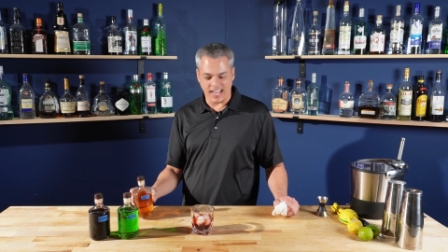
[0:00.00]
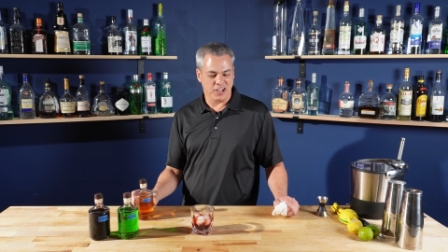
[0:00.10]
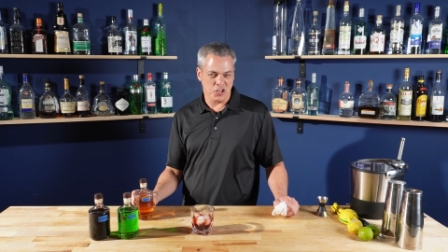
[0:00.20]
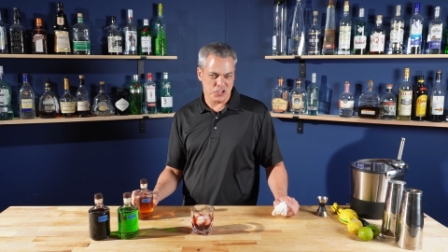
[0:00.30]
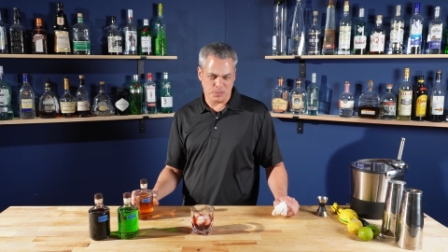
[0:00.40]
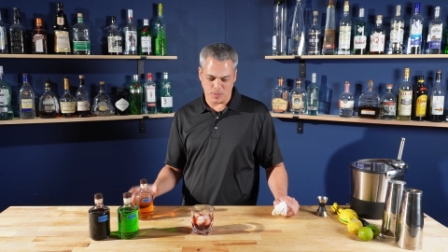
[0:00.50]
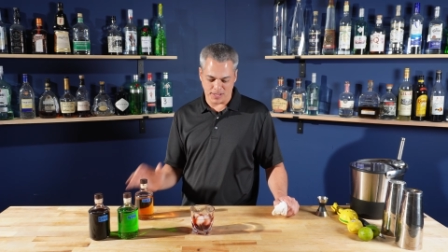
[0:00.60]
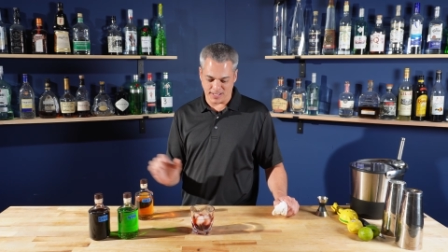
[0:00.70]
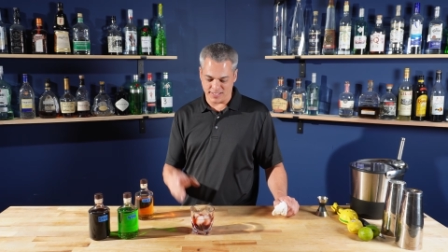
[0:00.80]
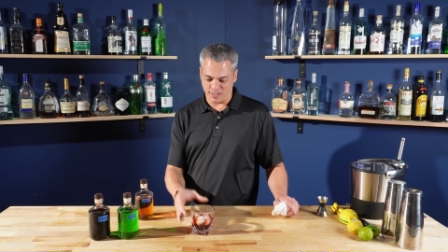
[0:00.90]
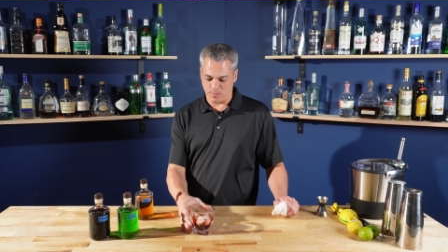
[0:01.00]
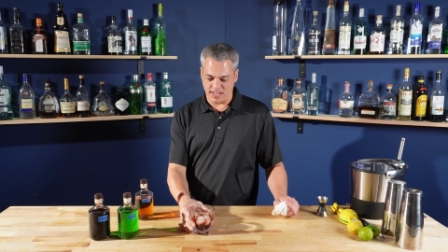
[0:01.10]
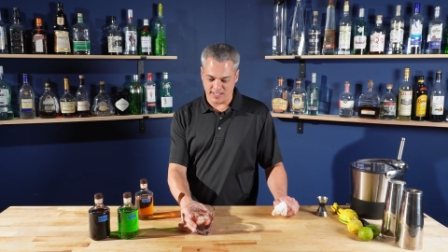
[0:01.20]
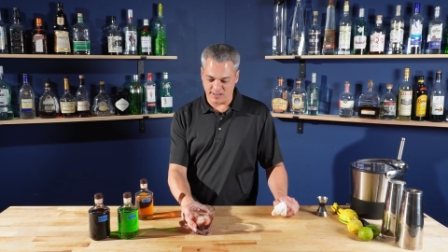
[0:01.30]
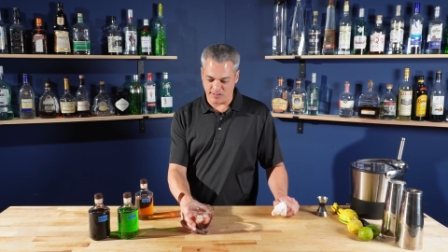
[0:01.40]
that could just be because it's
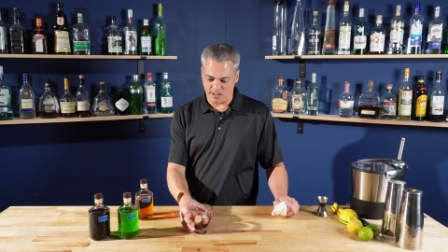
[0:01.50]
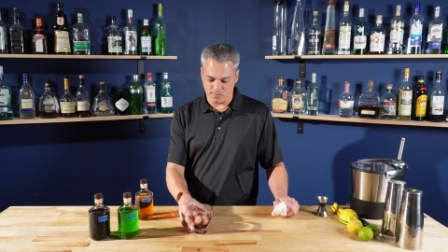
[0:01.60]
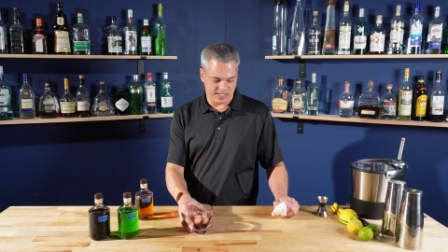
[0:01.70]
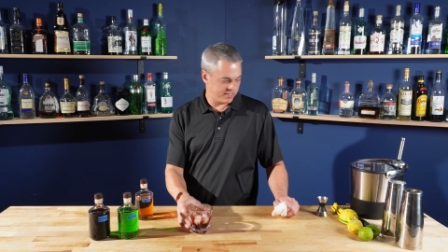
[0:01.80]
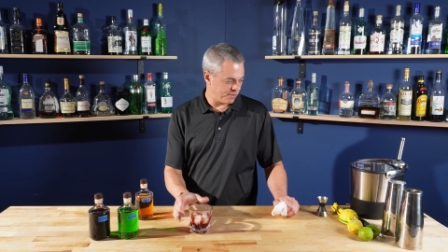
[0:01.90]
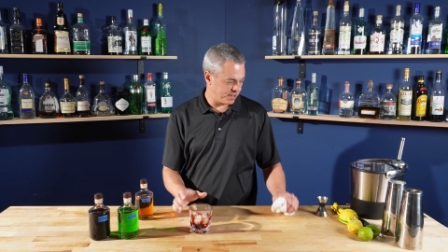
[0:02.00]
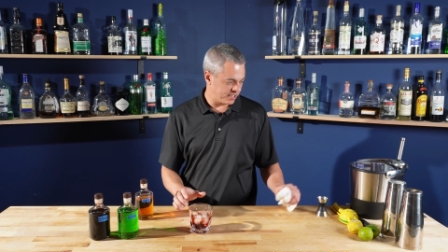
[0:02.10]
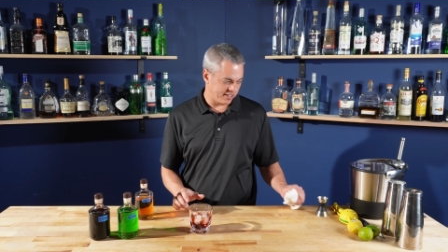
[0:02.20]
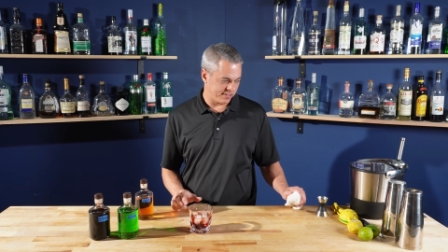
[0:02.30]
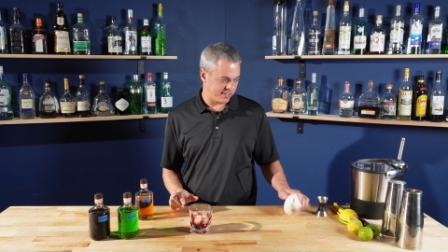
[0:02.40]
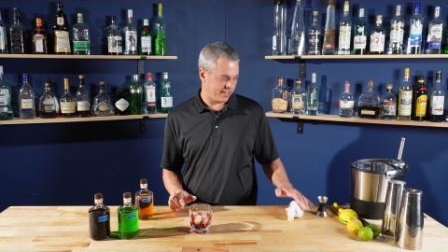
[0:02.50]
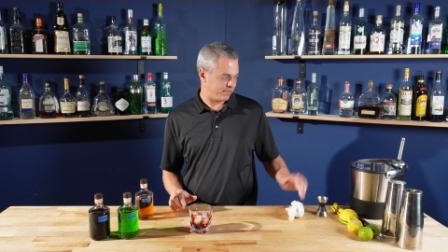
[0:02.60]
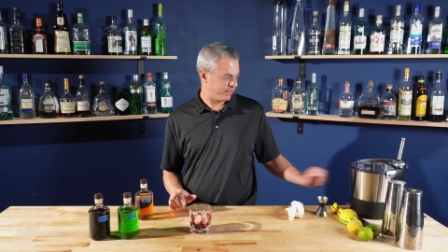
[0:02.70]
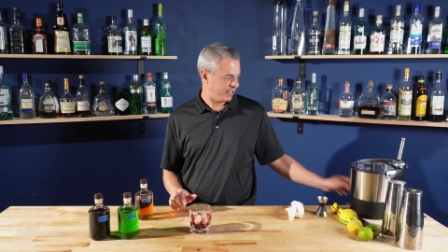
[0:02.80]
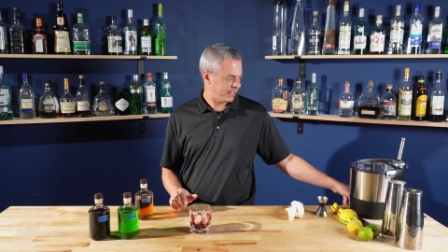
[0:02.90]
being covered up by so much other stuff.